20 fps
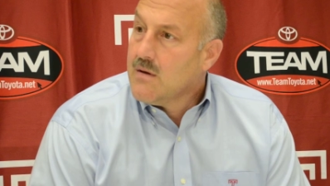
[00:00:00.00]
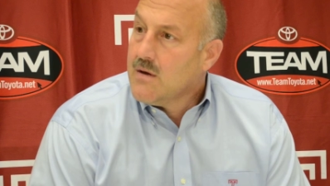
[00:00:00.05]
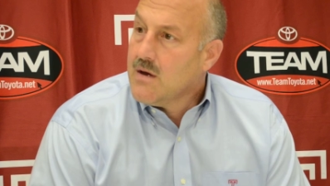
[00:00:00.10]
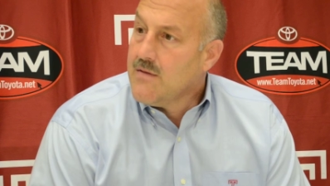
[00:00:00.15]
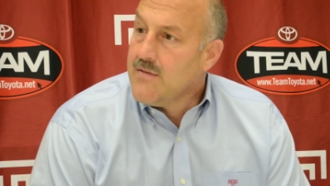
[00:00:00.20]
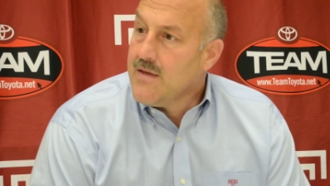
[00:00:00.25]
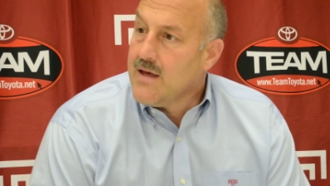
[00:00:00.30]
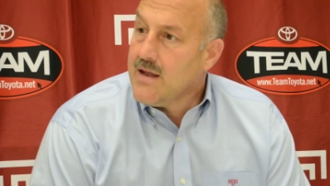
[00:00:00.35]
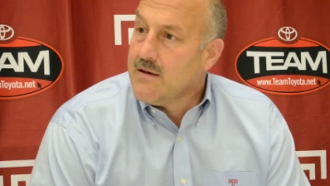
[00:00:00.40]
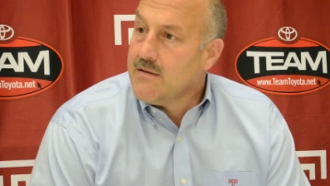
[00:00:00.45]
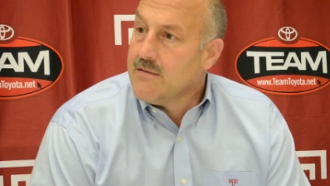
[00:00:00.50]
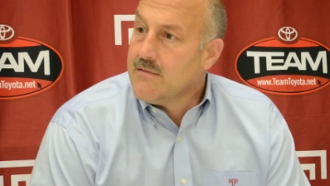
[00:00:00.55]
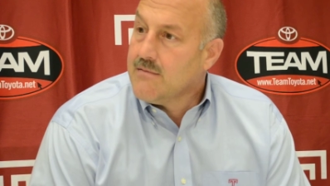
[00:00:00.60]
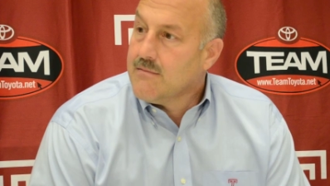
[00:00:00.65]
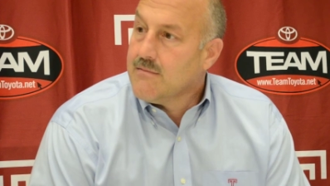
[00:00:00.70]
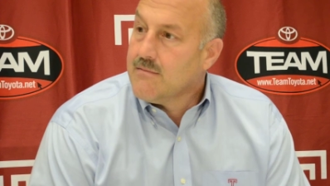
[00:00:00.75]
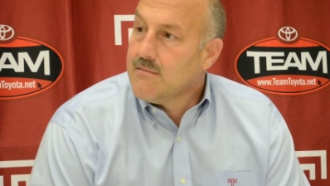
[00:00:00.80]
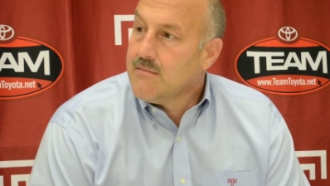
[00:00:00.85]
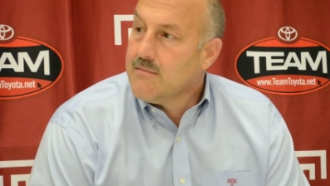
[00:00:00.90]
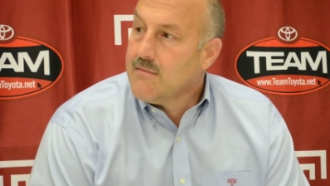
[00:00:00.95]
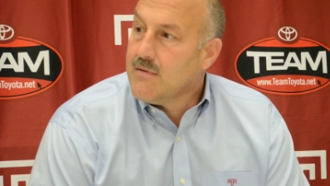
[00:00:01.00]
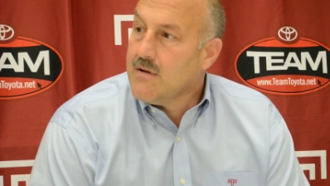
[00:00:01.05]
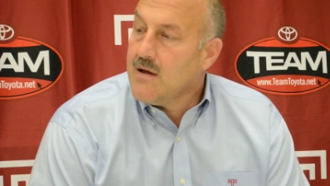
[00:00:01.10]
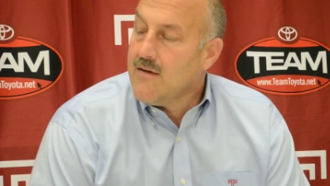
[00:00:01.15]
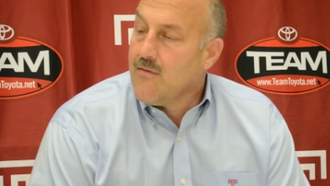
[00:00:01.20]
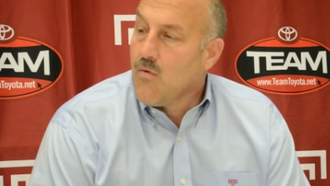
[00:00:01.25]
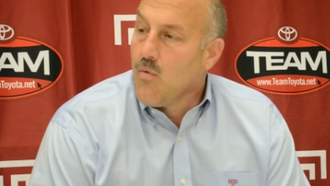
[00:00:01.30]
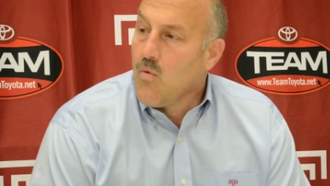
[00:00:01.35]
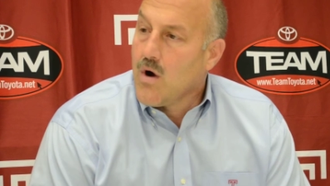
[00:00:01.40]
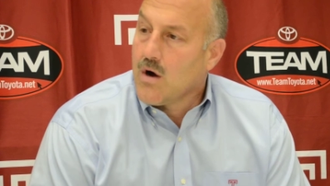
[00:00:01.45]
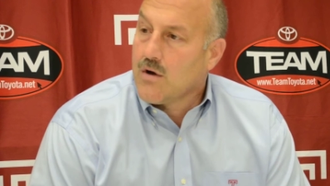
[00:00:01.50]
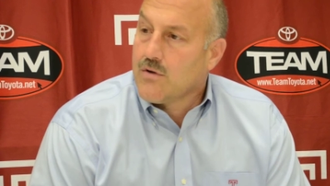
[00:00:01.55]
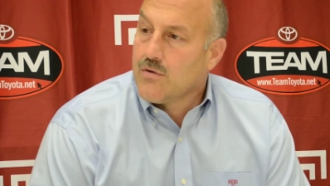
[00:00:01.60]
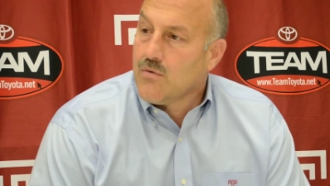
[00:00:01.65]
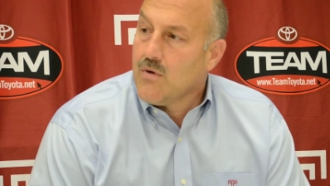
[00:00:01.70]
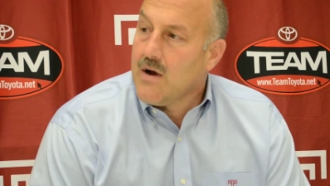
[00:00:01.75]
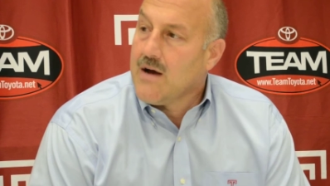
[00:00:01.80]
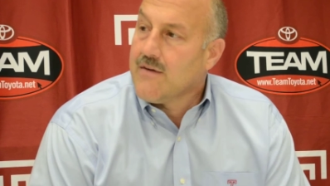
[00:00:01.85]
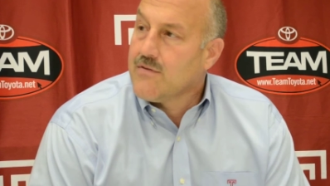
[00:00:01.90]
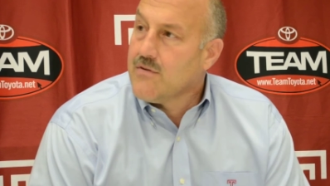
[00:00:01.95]
then have a
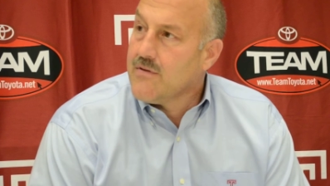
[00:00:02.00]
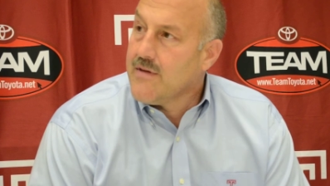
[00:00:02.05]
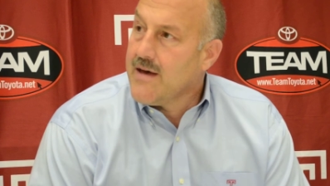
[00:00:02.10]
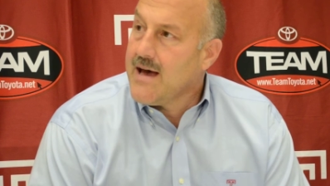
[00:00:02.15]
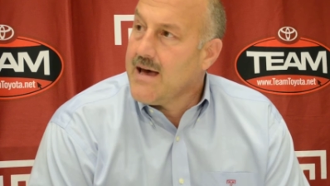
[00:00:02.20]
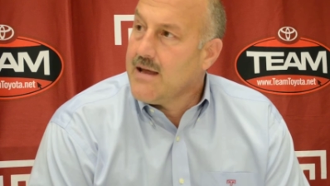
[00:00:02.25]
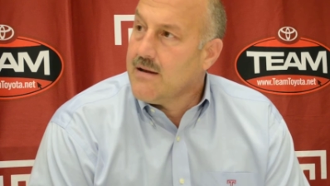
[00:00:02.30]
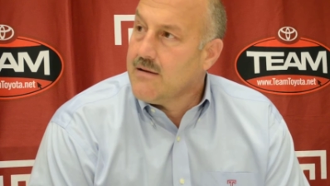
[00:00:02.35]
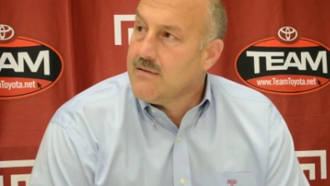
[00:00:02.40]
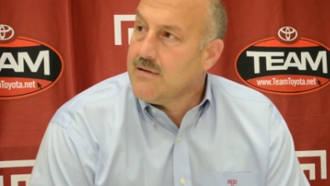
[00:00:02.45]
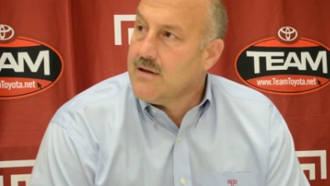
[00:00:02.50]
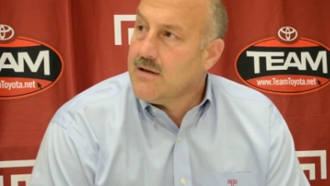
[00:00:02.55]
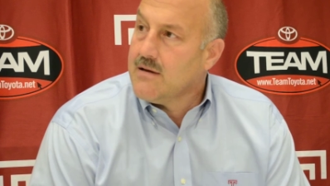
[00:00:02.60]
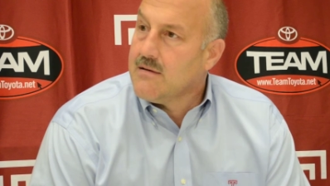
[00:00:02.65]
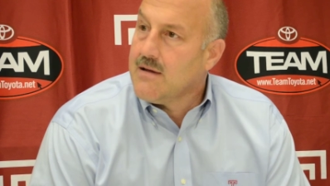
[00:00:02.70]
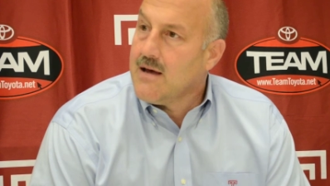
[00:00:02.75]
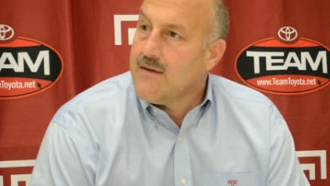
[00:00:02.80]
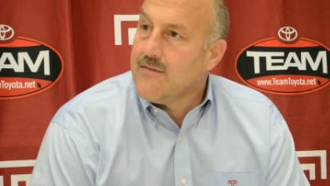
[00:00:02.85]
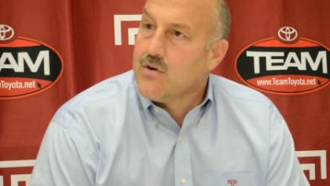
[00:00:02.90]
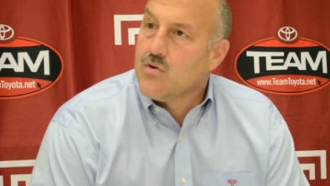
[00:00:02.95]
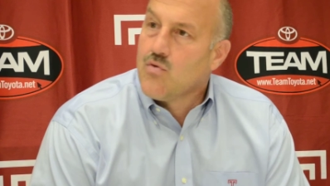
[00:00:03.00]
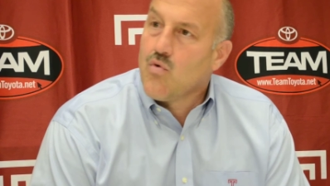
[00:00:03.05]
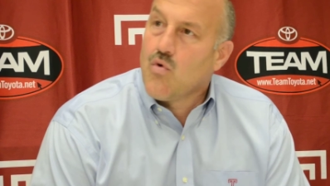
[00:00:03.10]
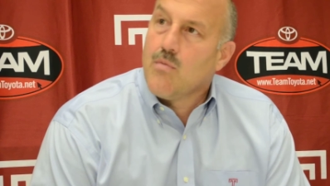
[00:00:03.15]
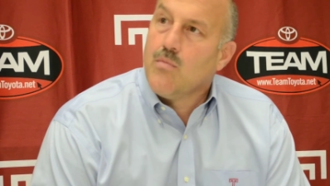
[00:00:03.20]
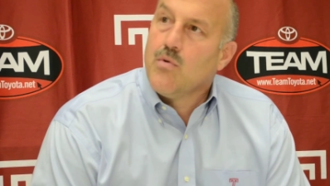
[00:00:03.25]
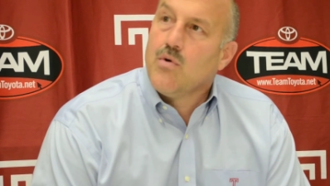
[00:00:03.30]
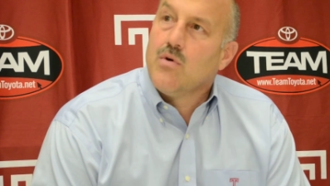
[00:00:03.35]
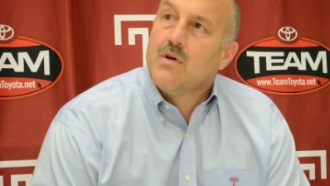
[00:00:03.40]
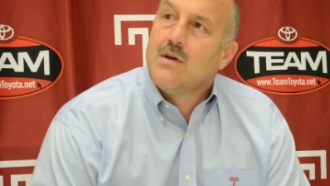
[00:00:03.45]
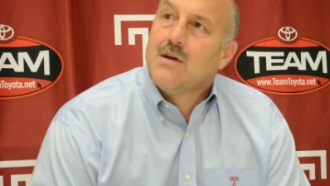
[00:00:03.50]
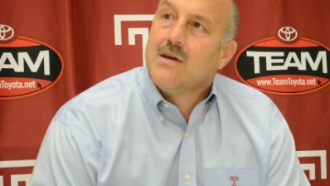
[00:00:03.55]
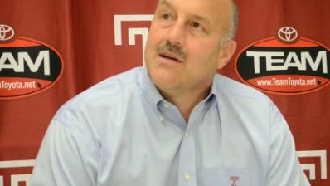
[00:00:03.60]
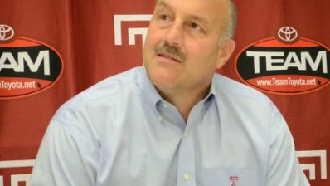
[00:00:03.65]
walkthrough after that, and then have a normal